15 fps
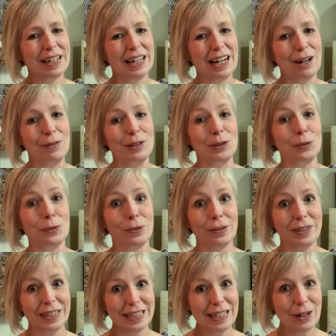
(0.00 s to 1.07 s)
that I was
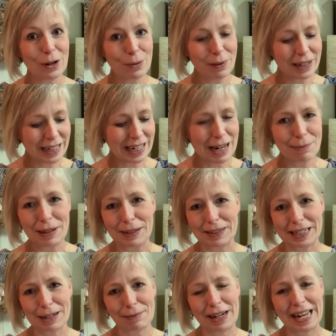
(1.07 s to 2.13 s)
really hoping that I'd be able to
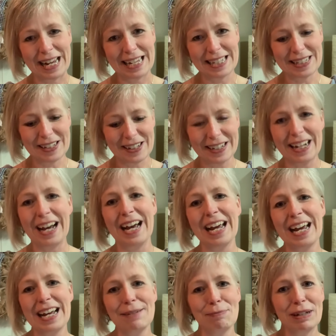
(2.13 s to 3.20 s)
get my hands on. I
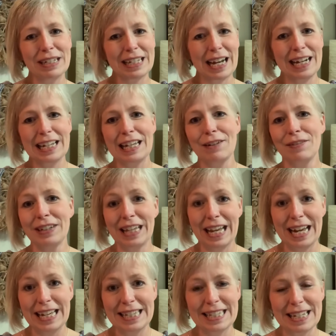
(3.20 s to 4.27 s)
had been kind of given a
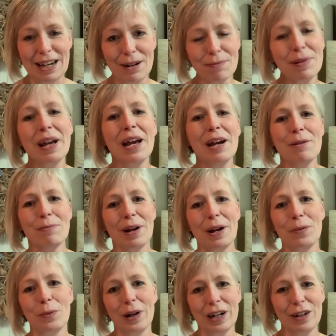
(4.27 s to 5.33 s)
heads up by
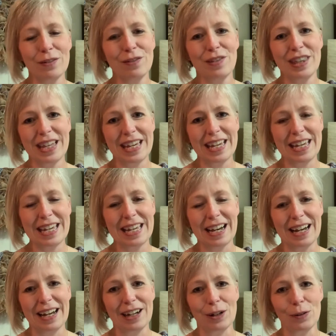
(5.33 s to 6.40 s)
one of the
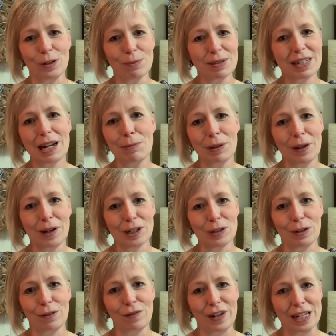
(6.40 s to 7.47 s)
uh, groups that I belong
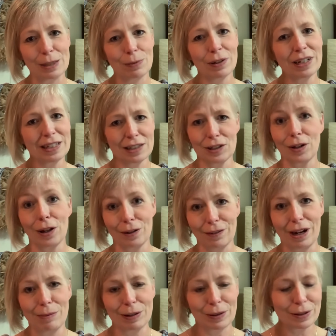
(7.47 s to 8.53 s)
to on Facebook. It's a
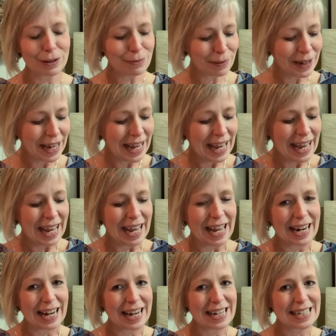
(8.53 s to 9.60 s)
Dollarama group.
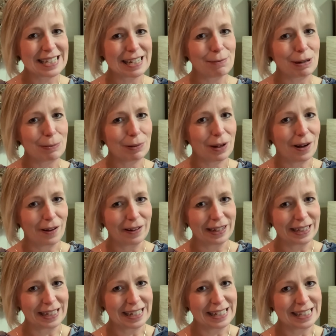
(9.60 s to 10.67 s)
And I had seen people
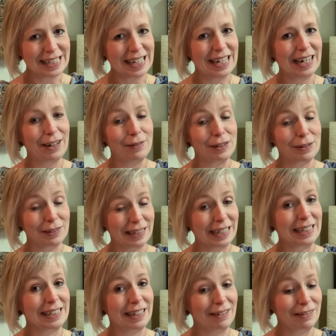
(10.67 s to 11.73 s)
hauling these and I was, like
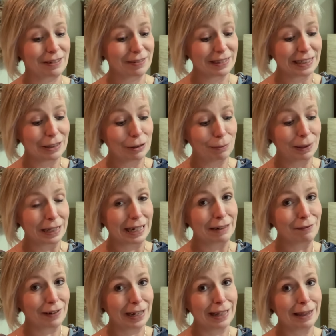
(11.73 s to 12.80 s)
I said, I was really hoping
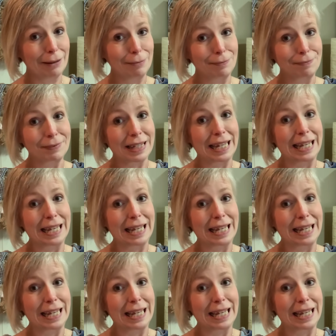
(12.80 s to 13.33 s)
I'd find them.